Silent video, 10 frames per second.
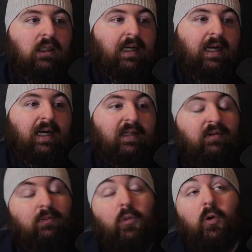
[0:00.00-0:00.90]
had
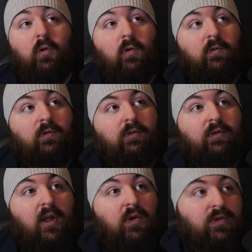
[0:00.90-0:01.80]
to move
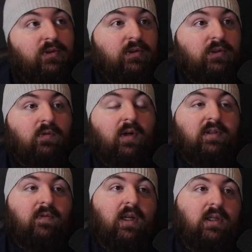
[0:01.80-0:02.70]
thousands of
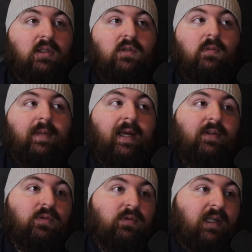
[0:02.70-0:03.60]
reservations from
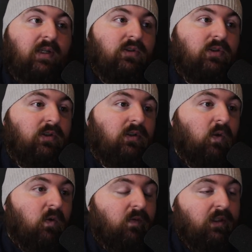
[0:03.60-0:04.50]
cancelled days due to
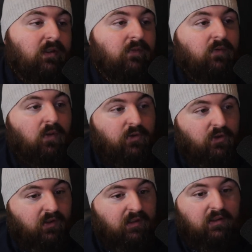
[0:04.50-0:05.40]
COVID from
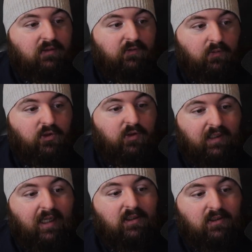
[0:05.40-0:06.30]
during
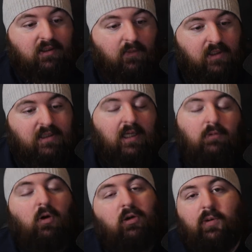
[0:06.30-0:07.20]
that
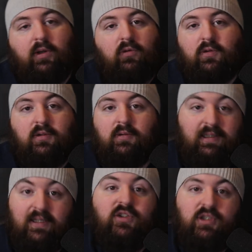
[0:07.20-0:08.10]
summertime all the way through till
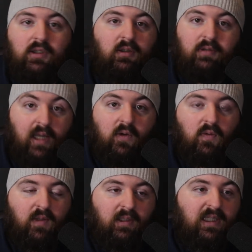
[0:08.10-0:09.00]
like this year now.
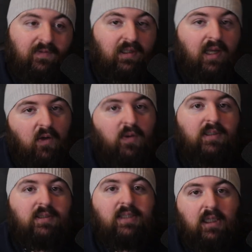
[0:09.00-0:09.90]
And even now
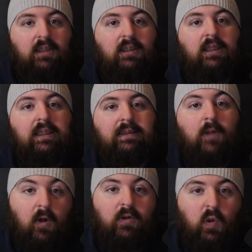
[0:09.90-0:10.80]
it's still
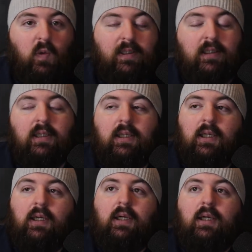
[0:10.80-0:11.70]
ongoing.
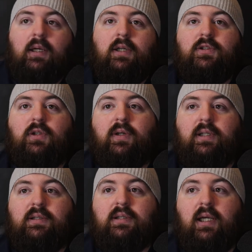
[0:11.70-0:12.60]
So
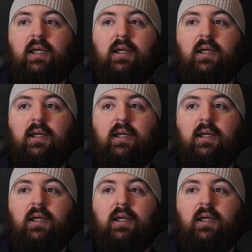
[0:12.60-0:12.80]
it's...